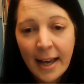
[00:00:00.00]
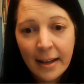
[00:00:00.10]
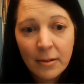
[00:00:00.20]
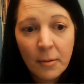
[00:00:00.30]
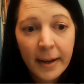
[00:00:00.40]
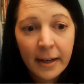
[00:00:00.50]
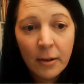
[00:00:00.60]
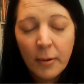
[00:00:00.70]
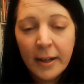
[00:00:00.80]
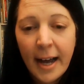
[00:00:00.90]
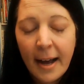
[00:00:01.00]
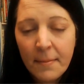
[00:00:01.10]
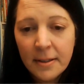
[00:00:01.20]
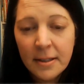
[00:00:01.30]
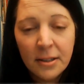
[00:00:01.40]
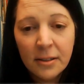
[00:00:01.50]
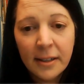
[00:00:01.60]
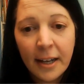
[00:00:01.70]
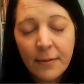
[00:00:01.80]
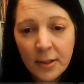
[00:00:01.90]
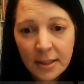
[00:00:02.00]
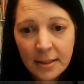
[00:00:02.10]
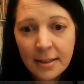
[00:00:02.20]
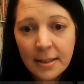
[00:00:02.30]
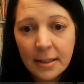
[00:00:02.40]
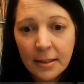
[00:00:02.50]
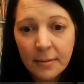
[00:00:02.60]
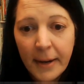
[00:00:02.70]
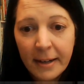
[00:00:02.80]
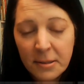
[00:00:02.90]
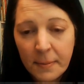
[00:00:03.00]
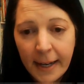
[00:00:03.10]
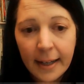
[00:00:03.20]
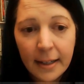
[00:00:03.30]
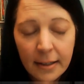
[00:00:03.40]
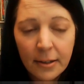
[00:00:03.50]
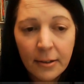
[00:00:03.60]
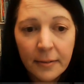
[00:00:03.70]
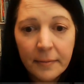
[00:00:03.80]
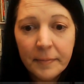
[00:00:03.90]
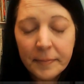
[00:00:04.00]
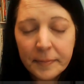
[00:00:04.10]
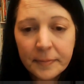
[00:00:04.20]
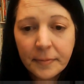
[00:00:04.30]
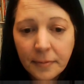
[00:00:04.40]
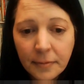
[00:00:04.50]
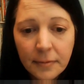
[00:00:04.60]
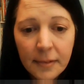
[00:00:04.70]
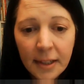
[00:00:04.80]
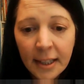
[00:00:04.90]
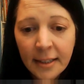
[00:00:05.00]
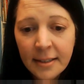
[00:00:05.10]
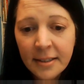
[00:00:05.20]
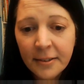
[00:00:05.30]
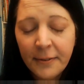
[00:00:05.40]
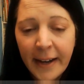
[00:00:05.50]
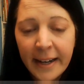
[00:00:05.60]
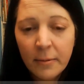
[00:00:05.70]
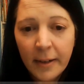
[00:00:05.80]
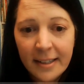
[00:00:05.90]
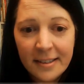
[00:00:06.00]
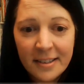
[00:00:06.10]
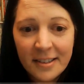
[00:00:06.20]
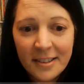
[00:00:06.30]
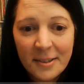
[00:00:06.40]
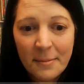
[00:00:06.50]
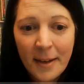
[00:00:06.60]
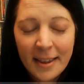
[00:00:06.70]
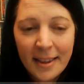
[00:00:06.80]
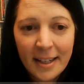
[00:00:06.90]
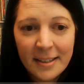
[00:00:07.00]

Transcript: that no matter what happens in your life, you can still bounce back, you know, and still find ways to make